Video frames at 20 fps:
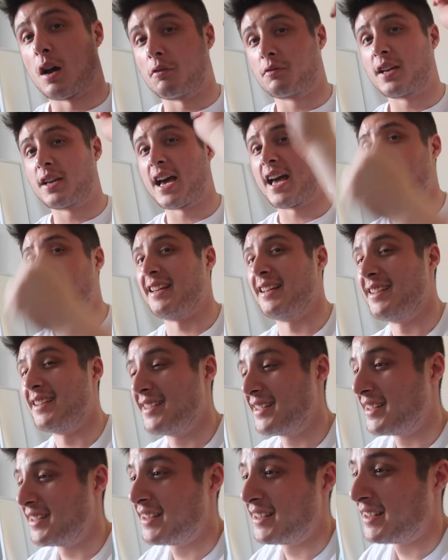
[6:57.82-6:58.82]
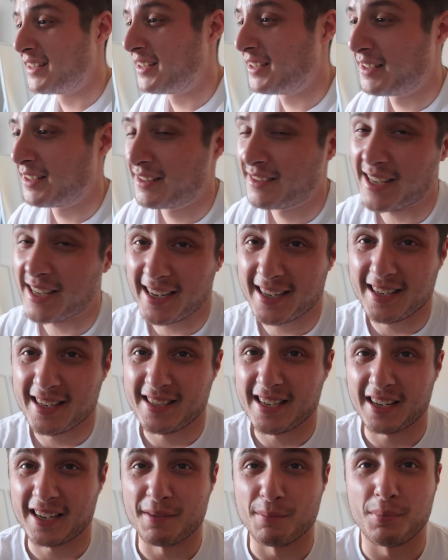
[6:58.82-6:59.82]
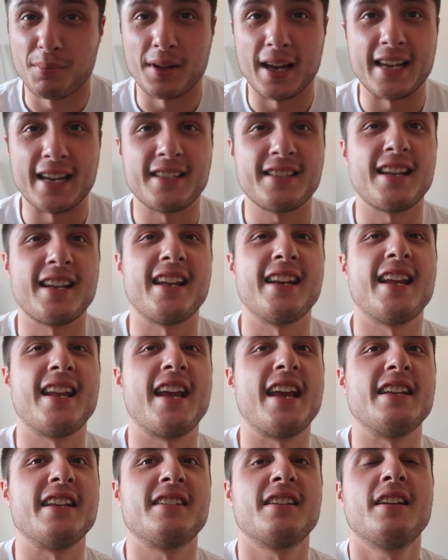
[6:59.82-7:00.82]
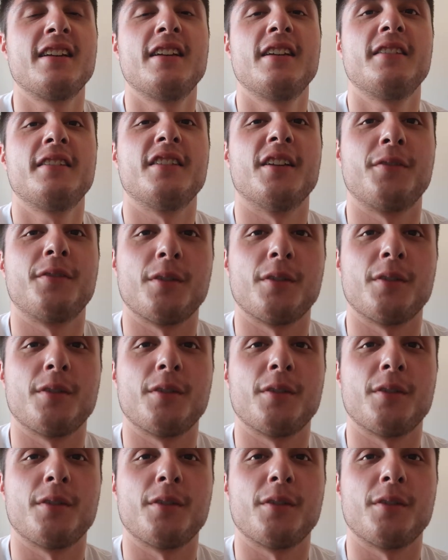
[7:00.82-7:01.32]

Okay, taking second place, it is the